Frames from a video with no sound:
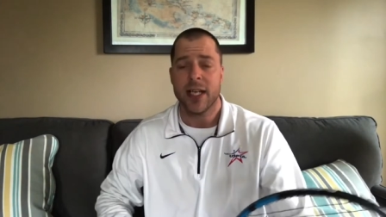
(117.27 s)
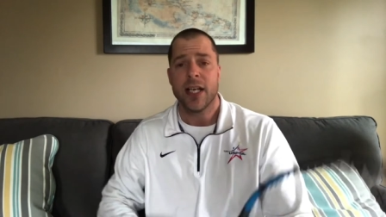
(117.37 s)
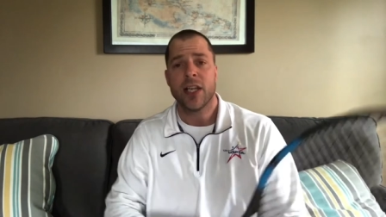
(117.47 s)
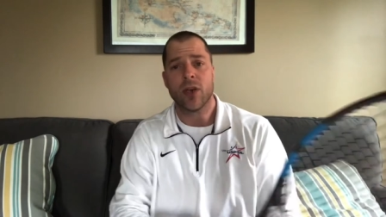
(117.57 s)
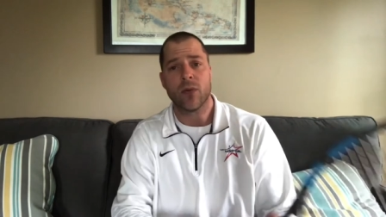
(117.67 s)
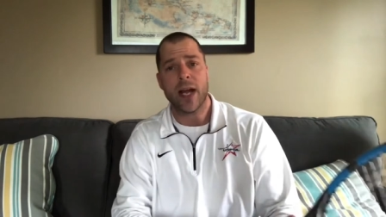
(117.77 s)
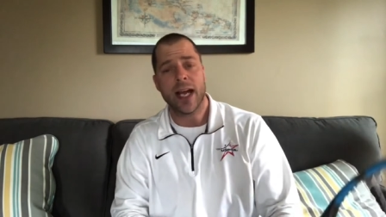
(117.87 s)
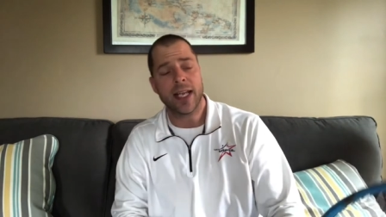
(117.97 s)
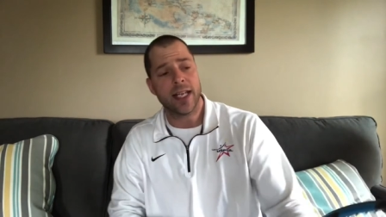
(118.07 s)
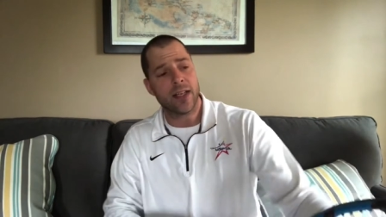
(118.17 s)
the
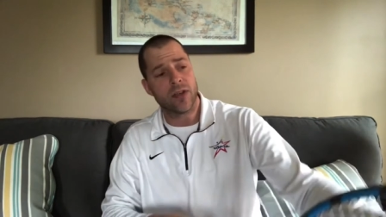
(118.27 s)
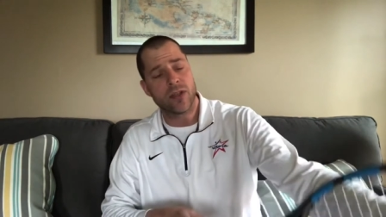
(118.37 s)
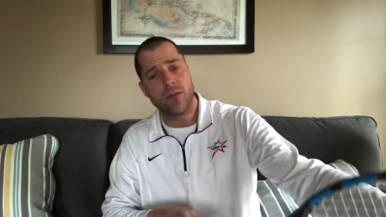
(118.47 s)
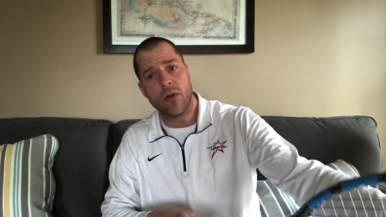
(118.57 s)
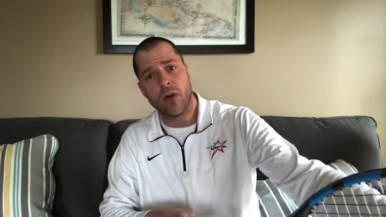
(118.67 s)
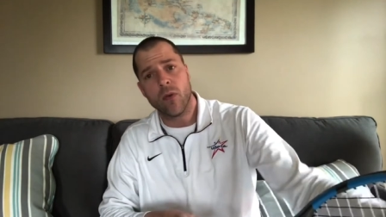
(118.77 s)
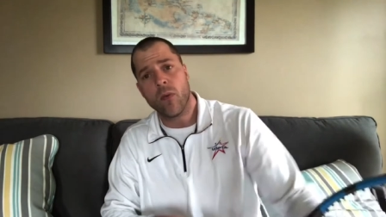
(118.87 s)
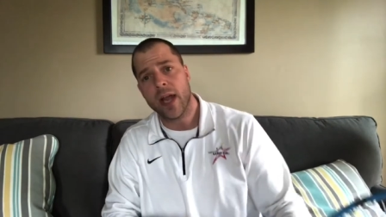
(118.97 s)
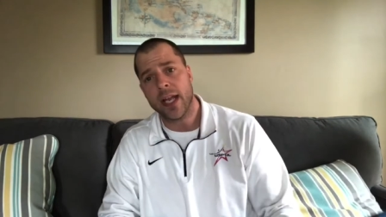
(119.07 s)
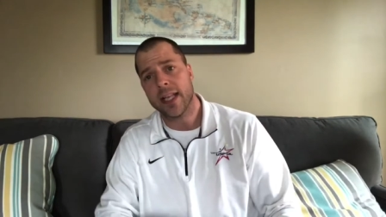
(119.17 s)
racket, there's more
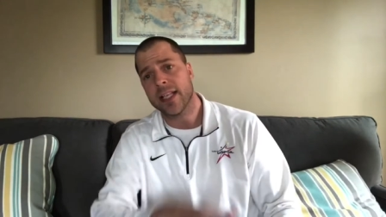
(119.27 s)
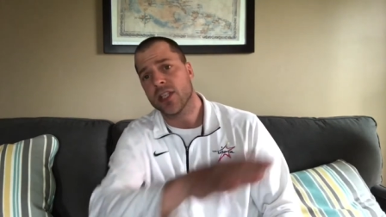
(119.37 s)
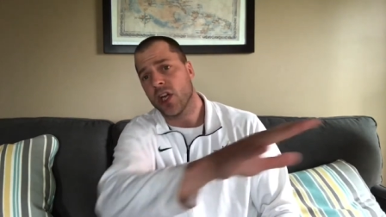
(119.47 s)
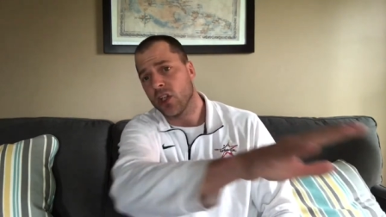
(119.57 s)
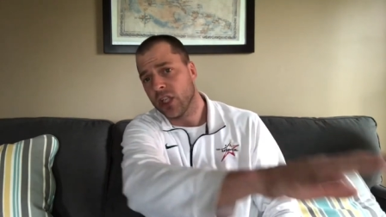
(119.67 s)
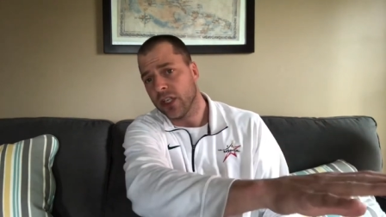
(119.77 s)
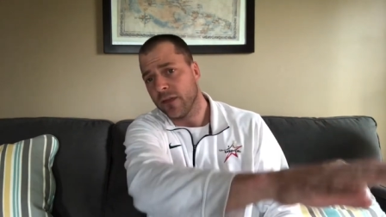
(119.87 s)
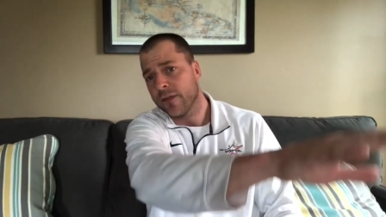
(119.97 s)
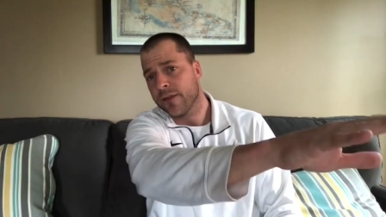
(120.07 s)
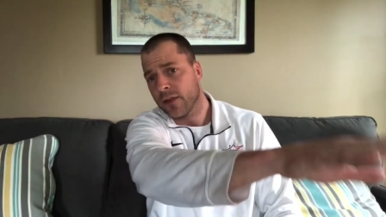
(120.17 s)
weight that's a little
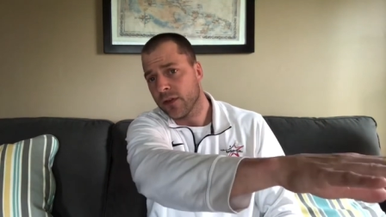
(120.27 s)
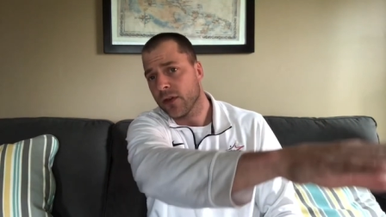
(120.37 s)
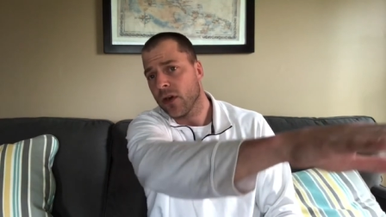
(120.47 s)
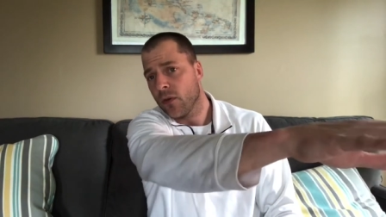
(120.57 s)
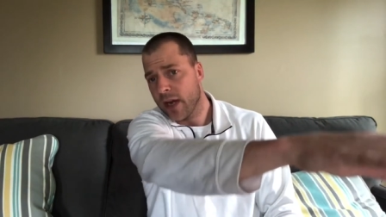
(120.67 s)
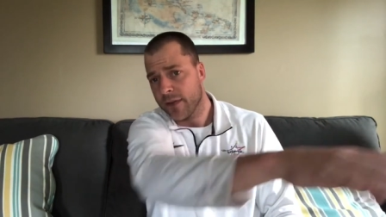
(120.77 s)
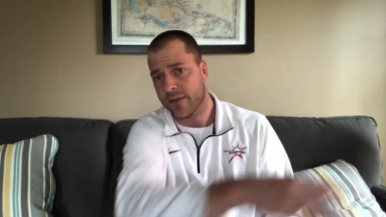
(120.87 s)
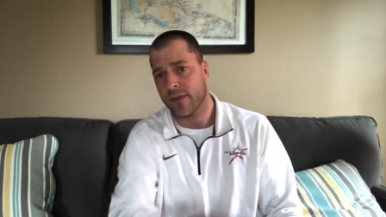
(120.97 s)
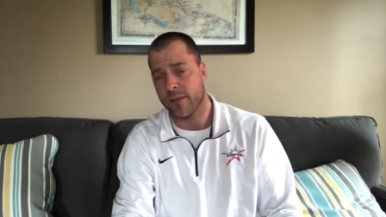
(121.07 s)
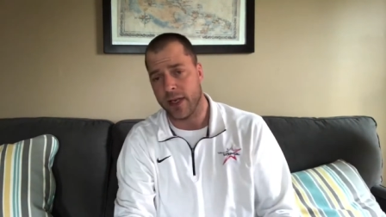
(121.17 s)
further away
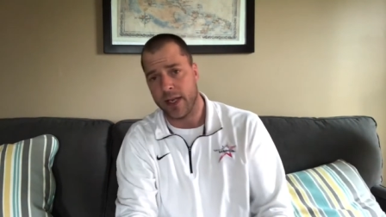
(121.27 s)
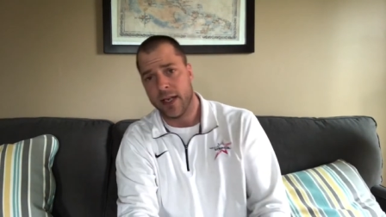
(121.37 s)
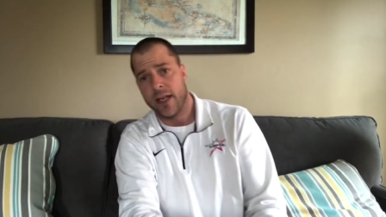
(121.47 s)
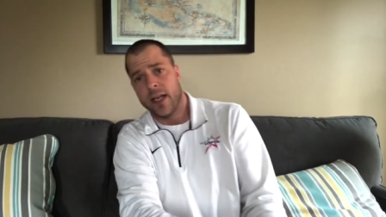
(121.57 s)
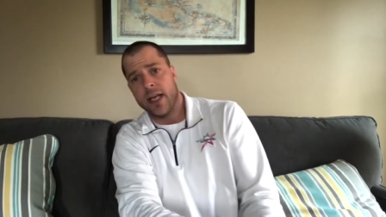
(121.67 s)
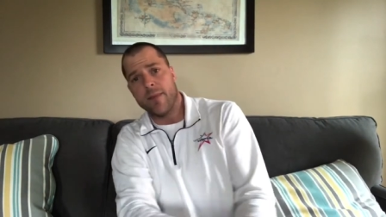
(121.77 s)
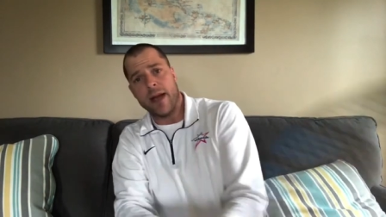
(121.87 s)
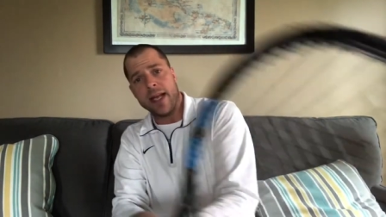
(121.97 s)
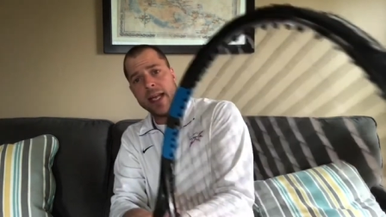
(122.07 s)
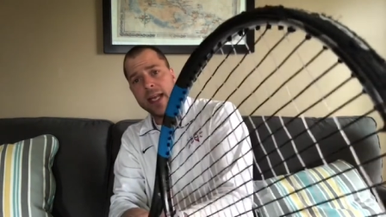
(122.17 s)
from me in my
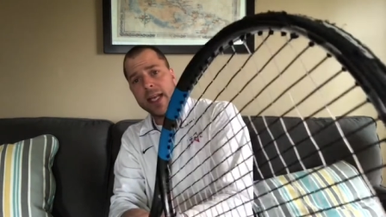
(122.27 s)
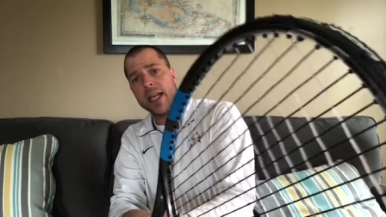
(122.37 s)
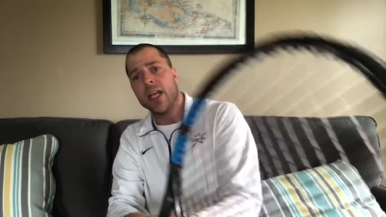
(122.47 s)
hitting.